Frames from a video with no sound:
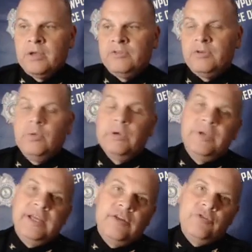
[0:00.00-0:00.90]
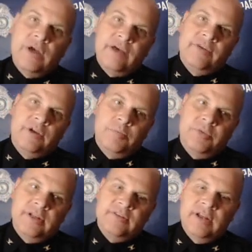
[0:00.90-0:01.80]
So when we get traffic
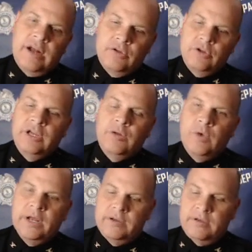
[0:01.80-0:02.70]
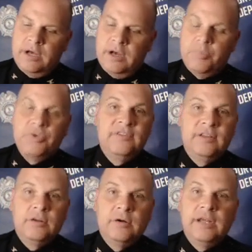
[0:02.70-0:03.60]
complaints in, I'll look at what
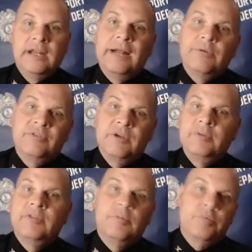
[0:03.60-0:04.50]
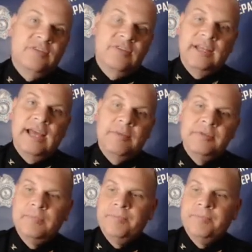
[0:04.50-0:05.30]
precinct they're in, and I will send them to the precinct captain